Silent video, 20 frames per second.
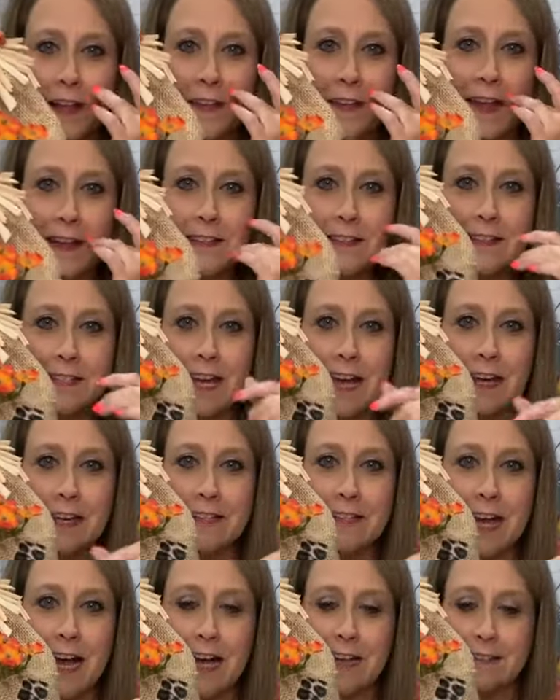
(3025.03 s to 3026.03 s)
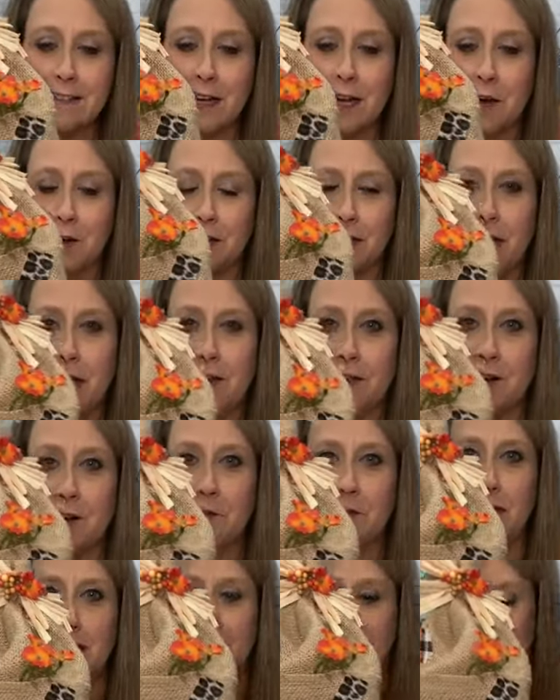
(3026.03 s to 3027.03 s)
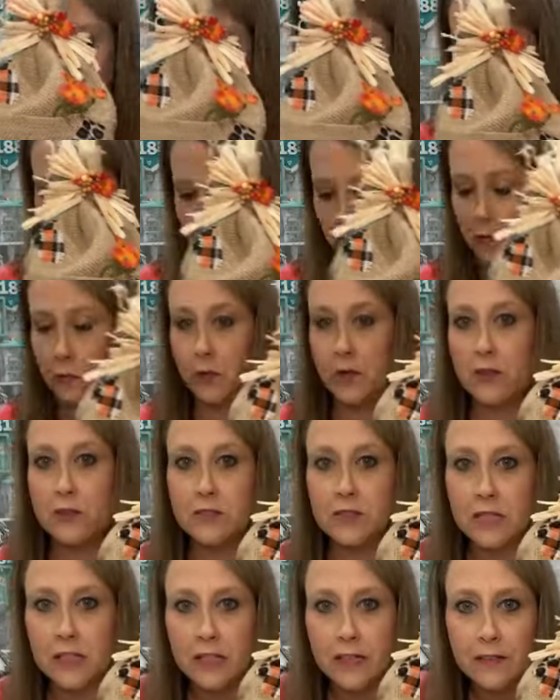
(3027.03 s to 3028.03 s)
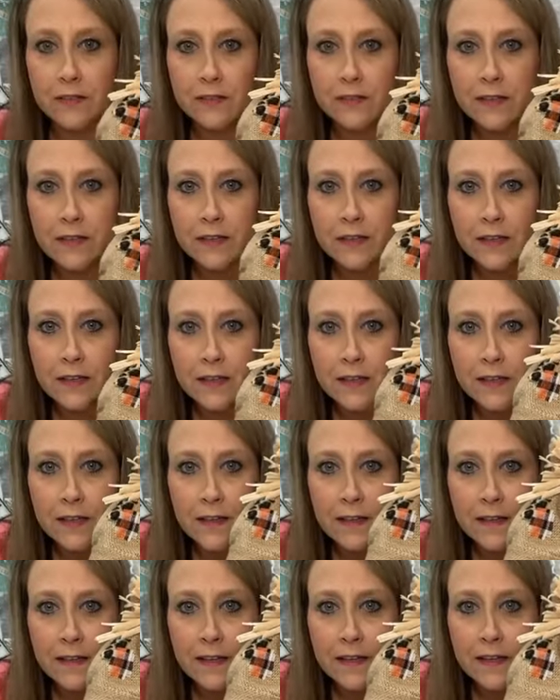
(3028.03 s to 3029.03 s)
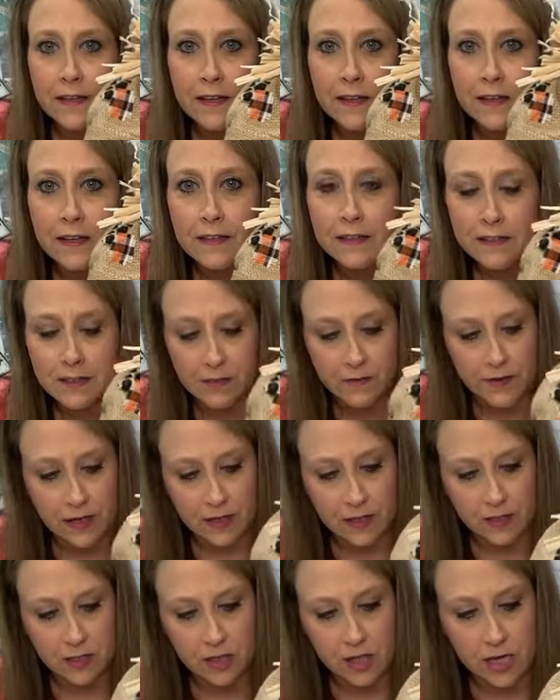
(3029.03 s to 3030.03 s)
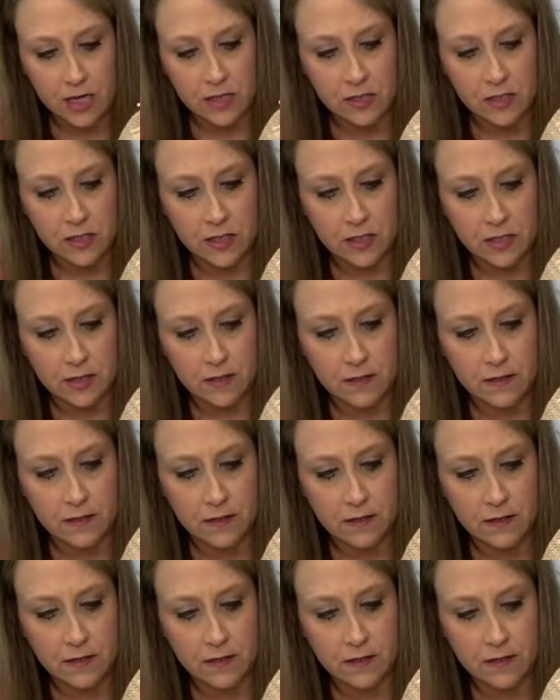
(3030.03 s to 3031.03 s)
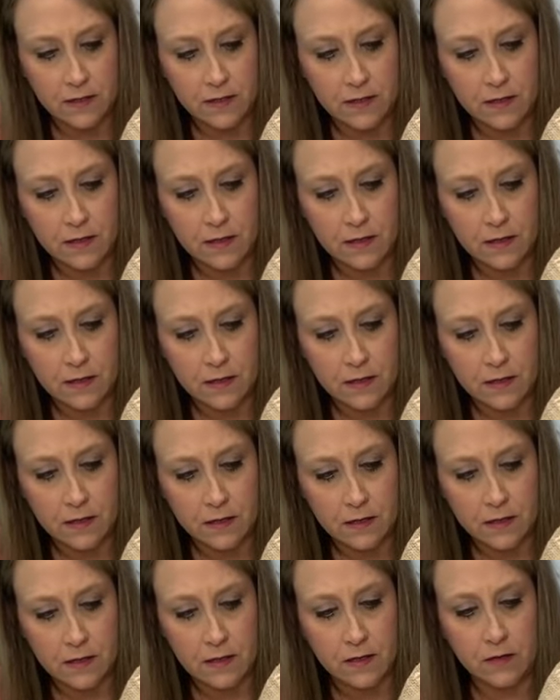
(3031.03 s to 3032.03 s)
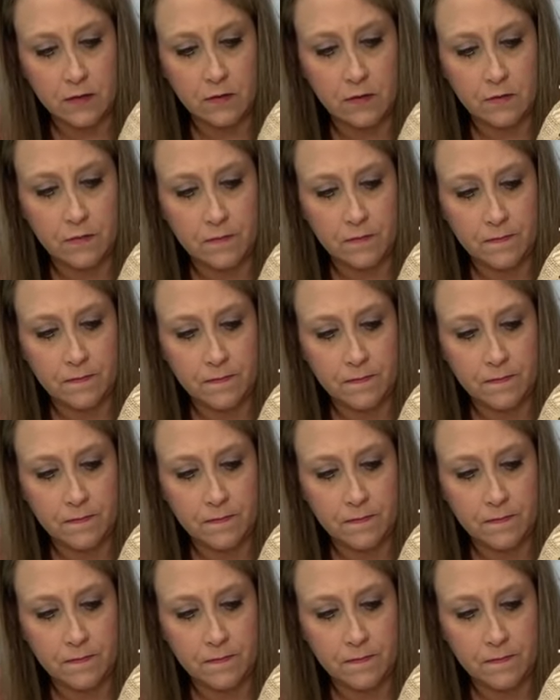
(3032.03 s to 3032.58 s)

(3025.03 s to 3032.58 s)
And that just kind of ties it all together. Oh, my lights are doing weird stuff. Let's see if I can change it. No.